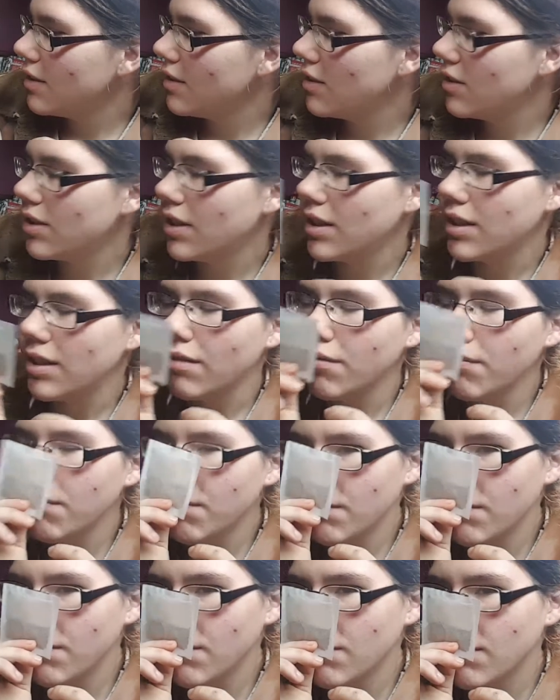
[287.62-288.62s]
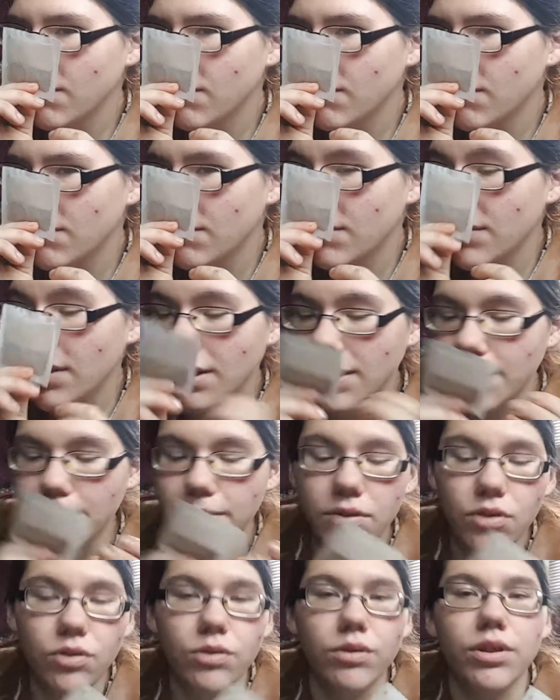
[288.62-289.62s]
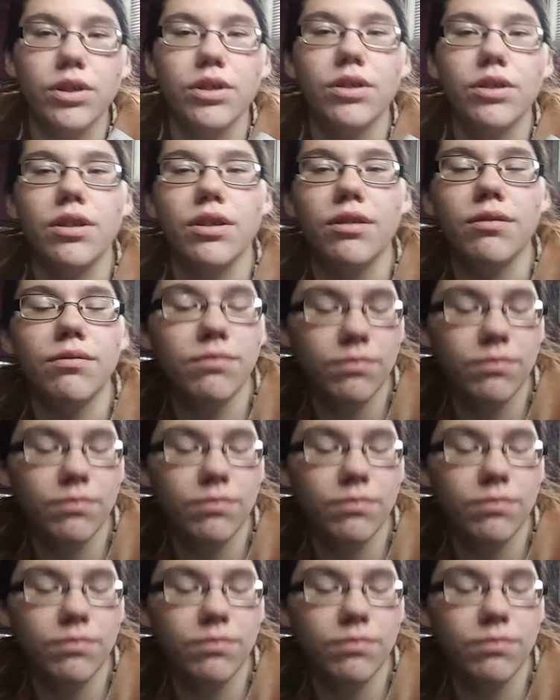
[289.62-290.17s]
Say no. It smells really good though.